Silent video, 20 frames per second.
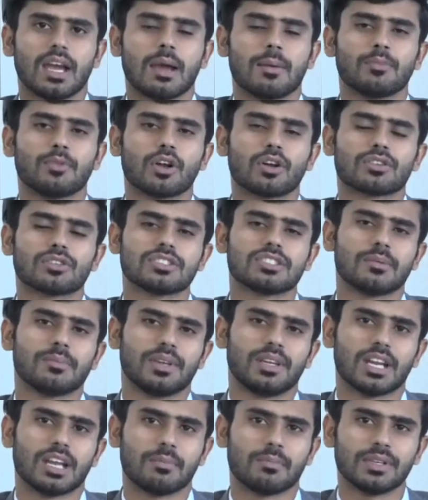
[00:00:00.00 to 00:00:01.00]
I'm Dr.
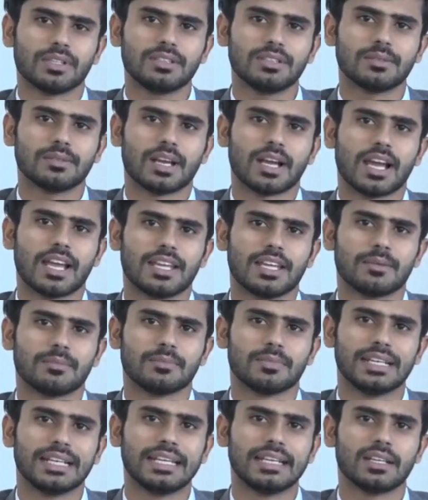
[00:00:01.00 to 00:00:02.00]
Jamil Ahmed. I
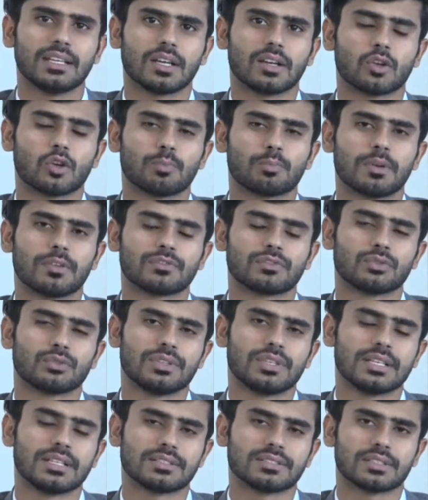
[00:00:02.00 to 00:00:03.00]
am leading a group of
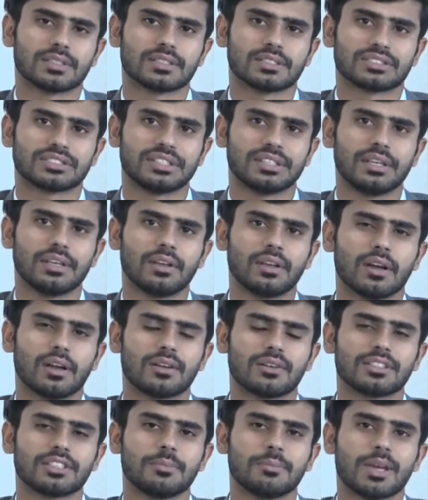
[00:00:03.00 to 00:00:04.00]
students studying
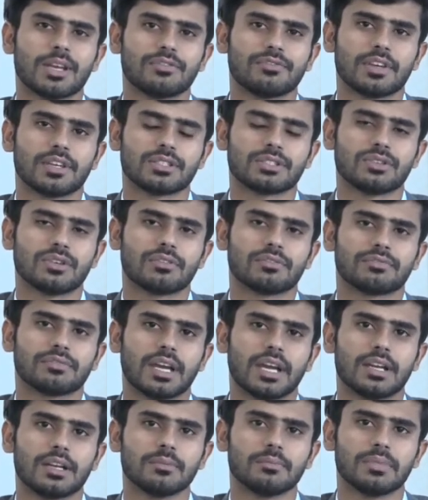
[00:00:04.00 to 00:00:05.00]
under the Manifesto of
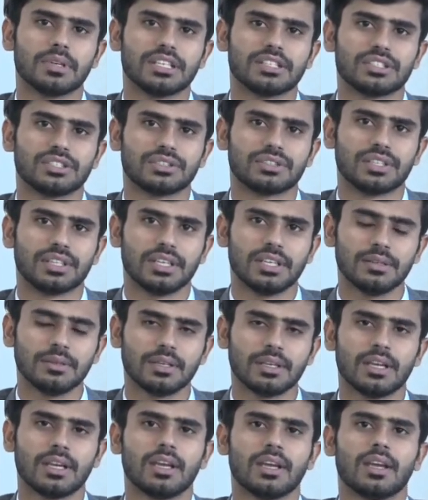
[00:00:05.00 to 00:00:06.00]
Adam EC3.
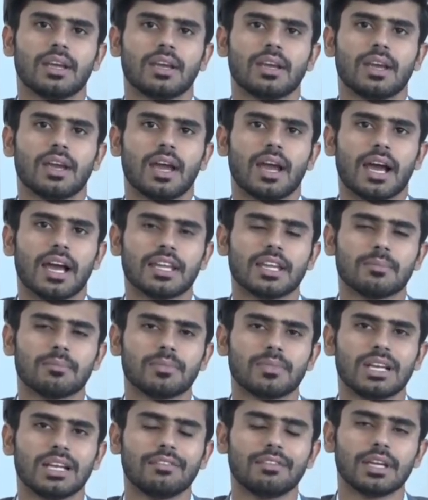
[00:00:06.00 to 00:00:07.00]
I
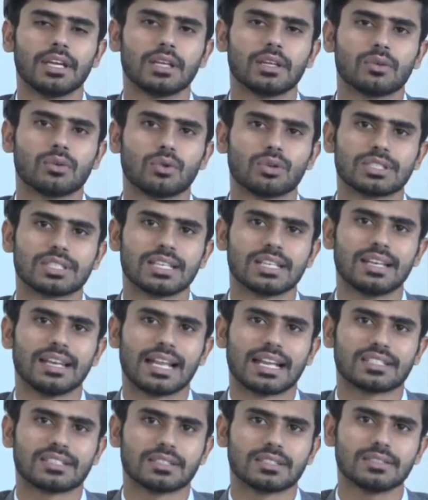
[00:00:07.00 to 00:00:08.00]
am delivering coaching
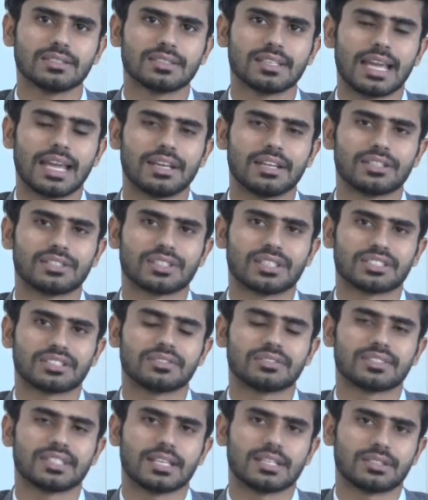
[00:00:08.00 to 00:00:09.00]
lectures and
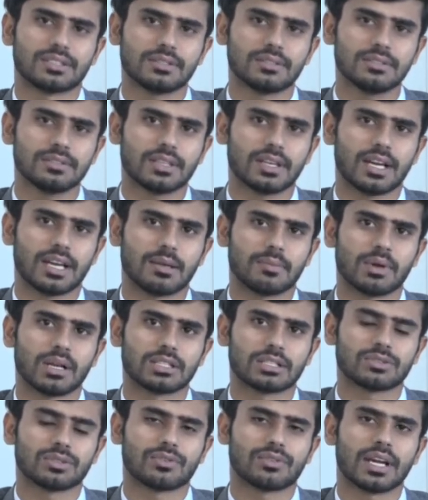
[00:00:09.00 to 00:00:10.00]
discussion sessions. I am
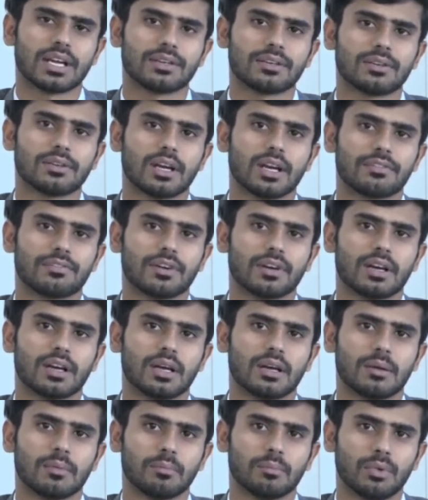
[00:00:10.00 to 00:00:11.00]
also a writer of
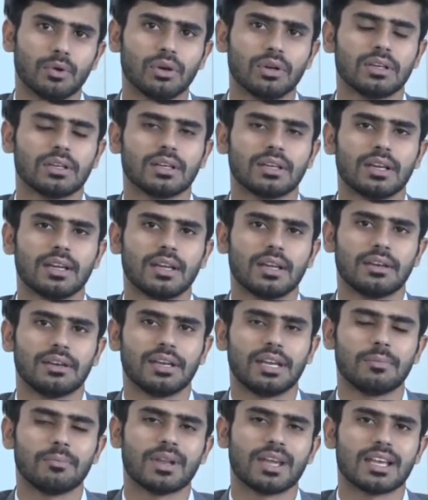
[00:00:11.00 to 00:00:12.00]
a book
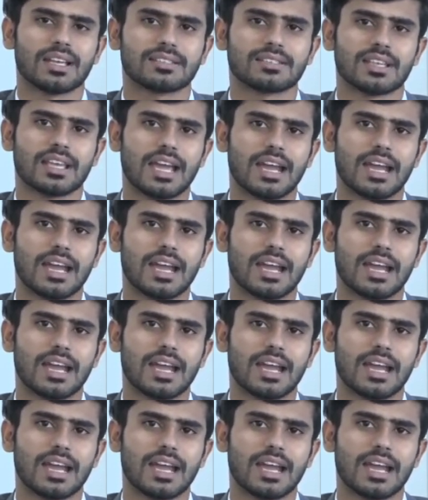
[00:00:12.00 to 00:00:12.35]
named as